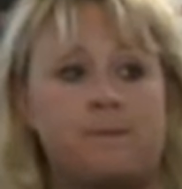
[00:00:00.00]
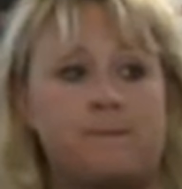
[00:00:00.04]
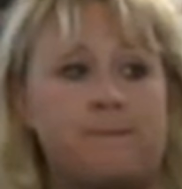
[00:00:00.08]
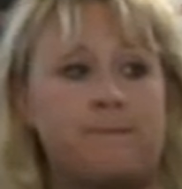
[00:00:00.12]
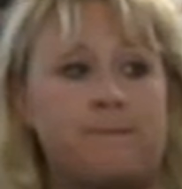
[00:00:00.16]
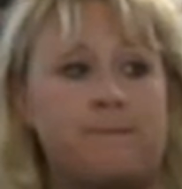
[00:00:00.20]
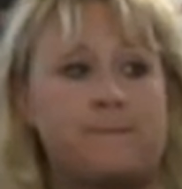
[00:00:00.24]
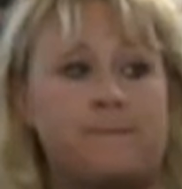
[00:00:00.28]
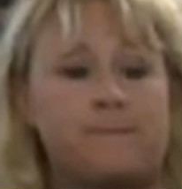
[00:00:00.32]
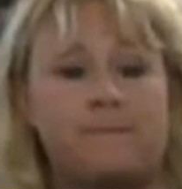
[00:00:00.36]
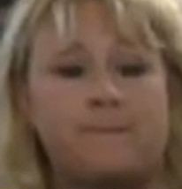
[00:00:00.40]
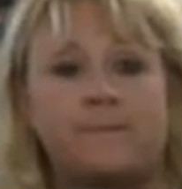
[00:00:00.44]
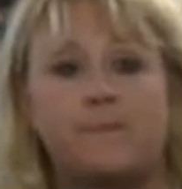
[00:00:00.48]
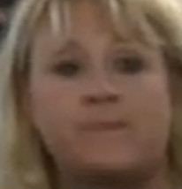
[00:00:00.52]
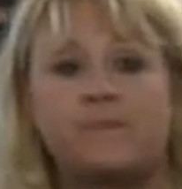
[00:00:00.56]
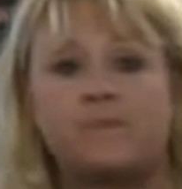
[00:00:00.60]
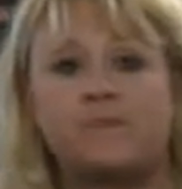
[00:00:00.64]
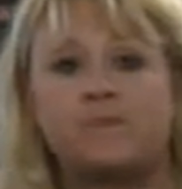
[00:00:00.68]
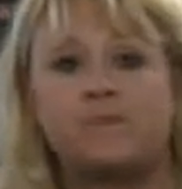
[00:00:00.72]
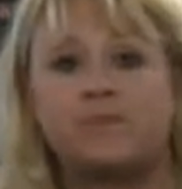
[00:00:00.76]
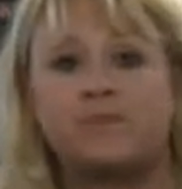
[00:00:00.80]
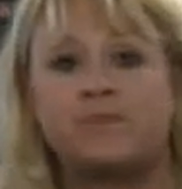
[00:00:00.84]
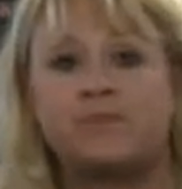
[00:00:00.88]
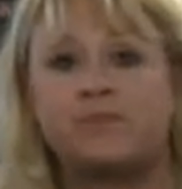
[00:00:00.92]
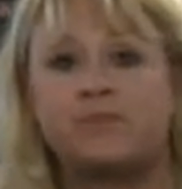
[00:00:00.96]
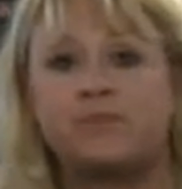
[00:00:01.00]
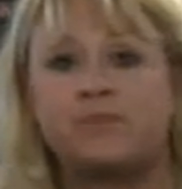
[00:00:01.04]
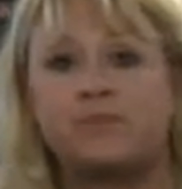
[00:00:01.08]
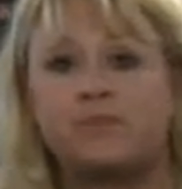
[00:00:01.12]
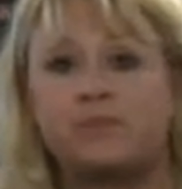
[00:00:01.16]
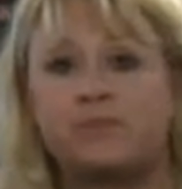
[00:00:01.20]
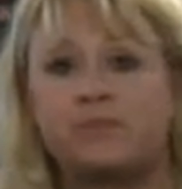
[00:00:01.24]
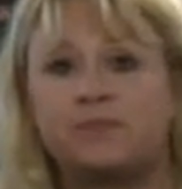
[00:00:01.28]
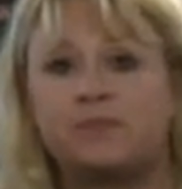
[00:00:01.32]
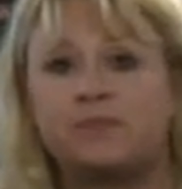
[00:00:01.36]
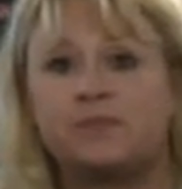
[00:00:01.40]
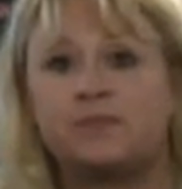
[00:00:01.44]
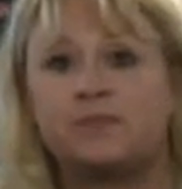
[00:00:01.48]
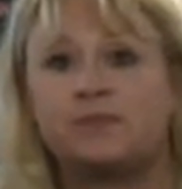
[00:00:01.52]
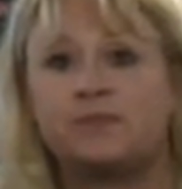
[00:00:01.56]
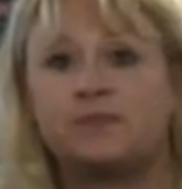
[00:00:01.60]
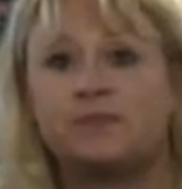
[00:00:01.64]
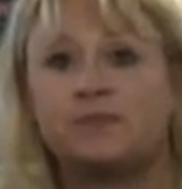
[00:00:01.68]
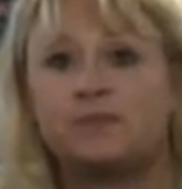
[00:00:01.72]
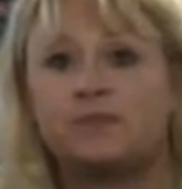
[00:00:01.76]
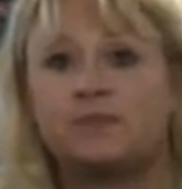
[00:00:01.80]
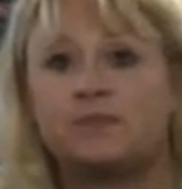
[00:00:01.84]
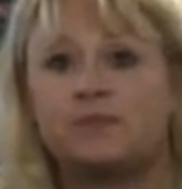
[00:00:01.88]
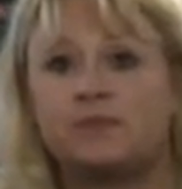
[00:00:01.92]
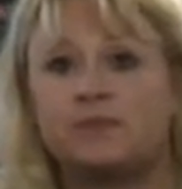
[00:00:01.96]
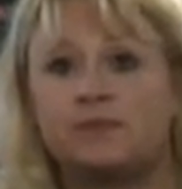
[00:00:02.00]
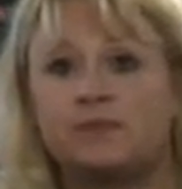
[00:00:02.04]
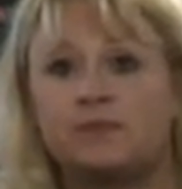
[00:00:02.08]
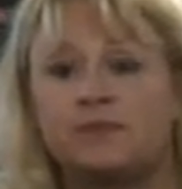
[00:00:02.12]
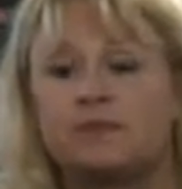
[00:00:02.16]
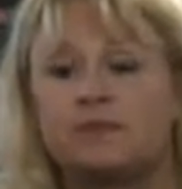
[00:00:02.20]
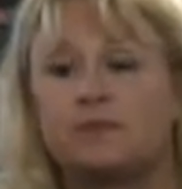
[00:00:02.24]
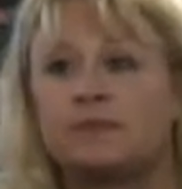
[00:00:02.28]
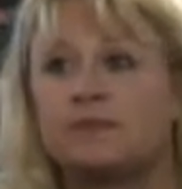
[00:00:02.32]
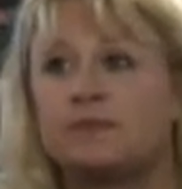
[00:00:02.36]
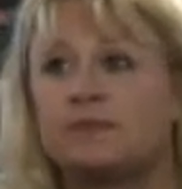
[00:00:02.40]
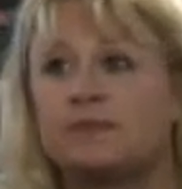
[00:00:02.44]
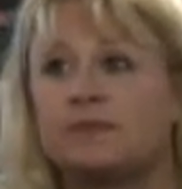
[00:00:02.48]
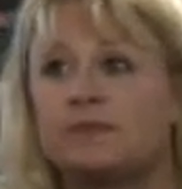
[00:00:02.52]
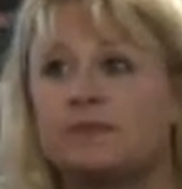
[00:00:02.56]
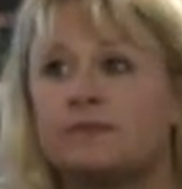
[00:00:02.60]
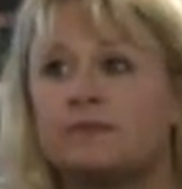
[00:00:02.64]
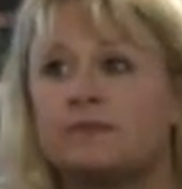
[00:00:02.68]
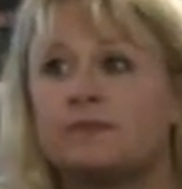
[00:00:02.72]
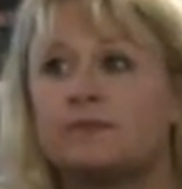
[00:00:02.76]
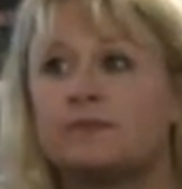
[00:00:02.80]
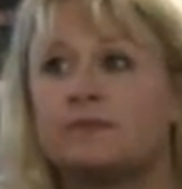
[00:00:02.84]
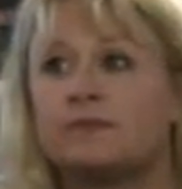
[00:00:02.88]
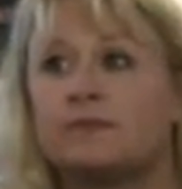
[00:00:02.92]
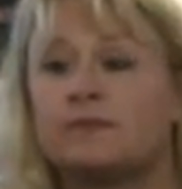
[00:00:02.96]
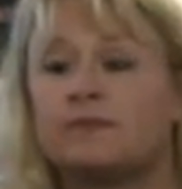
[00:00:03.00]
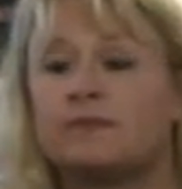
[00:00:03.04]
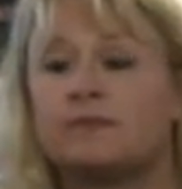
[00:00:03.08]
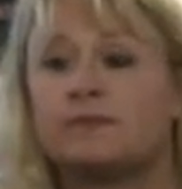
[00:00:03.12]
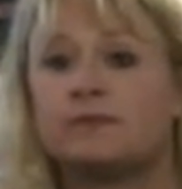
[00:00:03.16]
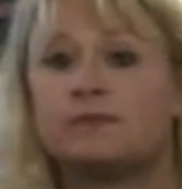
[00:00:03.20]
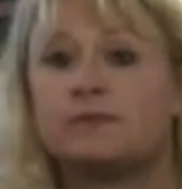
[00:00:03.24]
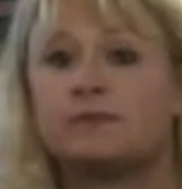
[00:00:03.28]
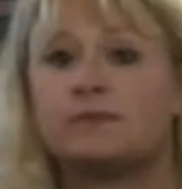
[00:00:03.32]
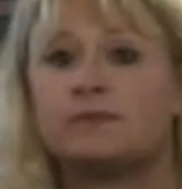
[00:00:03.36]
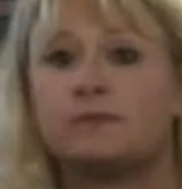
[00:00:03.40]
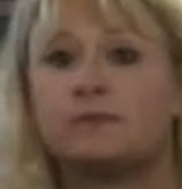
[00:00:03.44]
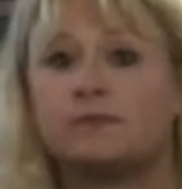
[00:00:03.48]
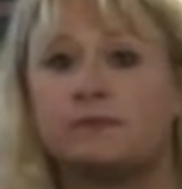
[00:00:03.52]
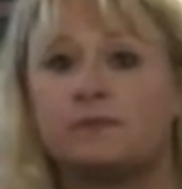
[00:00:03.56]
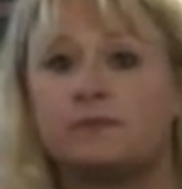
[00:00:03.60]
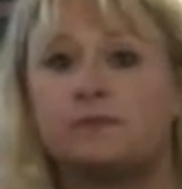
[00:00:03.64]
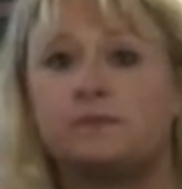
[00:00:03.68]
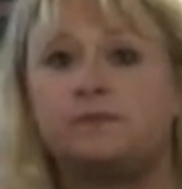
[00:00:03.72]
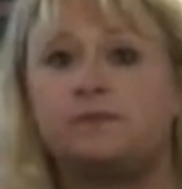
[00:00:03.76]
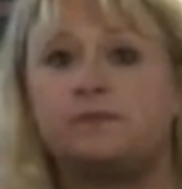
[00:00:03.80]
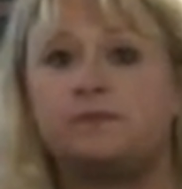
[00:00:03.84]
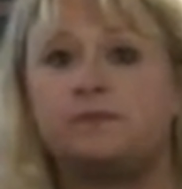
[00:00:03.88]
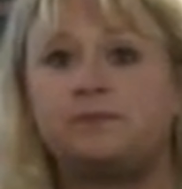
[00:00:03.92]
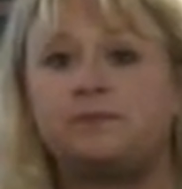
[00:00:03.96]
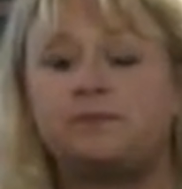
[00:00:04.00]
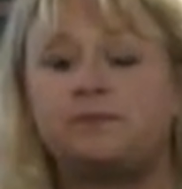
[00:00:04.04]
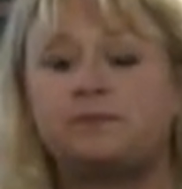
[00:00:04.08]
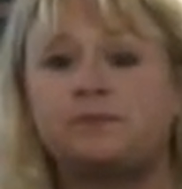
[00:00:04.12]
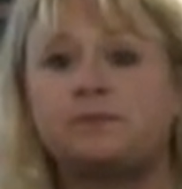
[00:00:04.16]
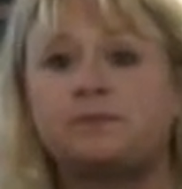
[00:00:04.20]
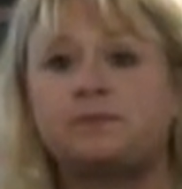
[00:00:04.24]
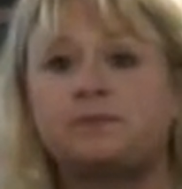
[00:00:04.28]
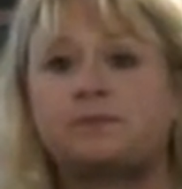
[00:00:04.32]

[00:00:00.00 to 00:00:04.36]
(silent)